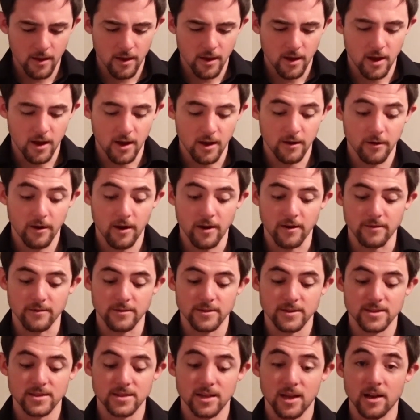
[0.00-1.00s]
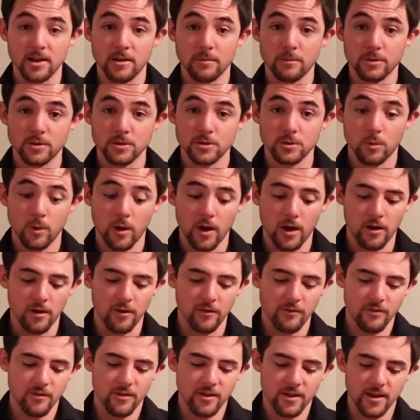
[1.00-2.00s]
All right, sign number
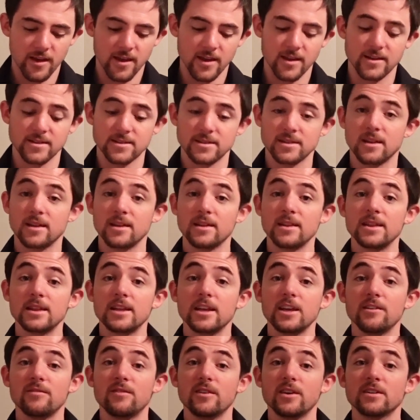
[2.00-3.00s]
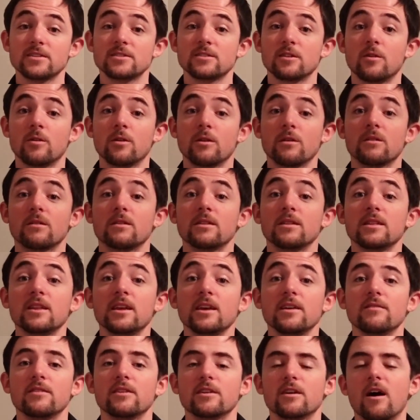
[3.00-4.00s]
12 is leave it or
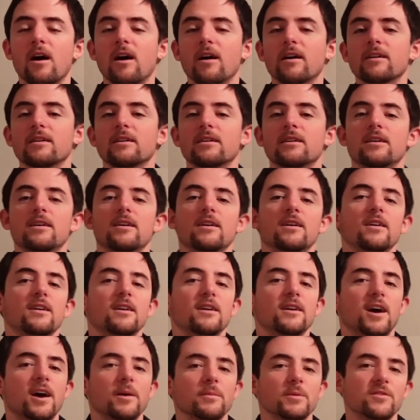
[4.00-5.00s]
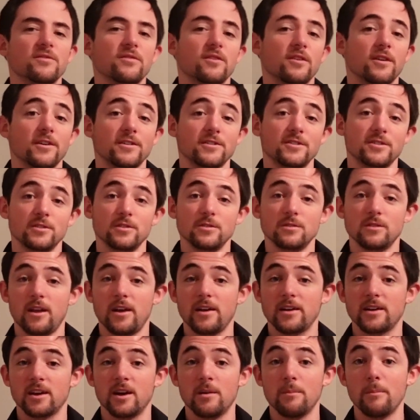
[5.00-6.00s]
leave it on. I'm referring to
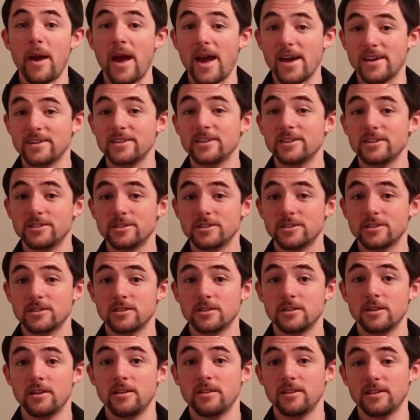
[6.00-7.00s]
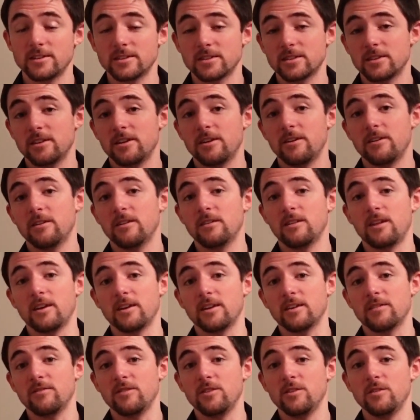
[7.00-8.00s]
like a bandage in this scenario, like
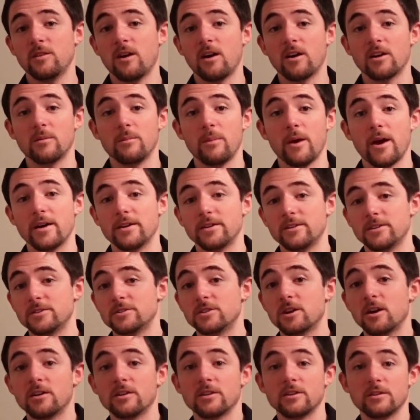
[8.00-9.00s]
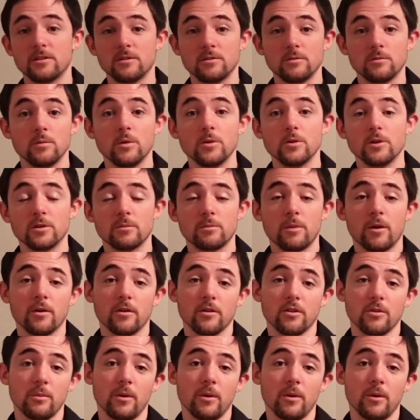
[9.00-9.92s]
if you got a bandage on a wounded part of the